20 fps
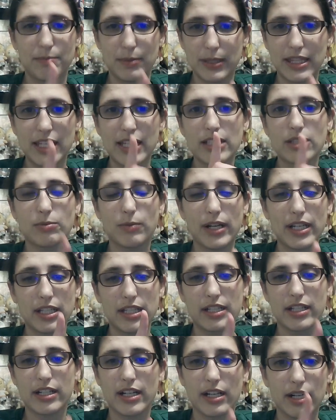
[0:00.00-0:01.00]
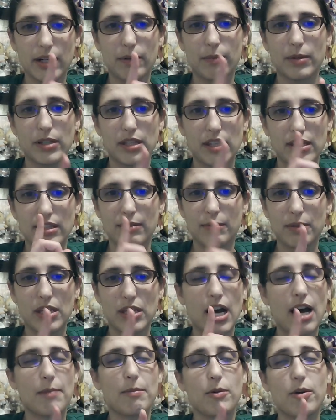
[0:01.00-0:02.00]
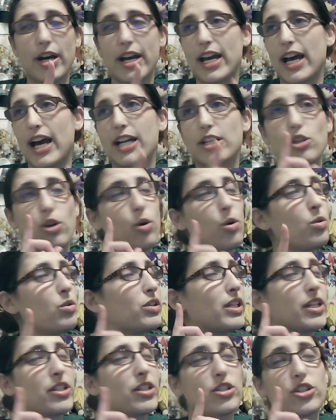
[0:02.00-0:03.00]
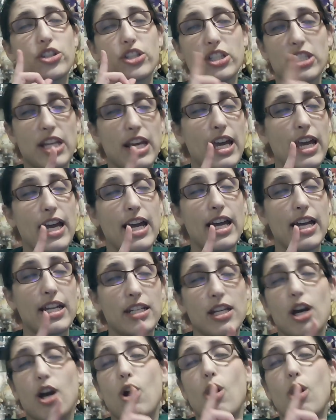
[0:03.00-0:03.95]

this right here with Hamawe, I totally understand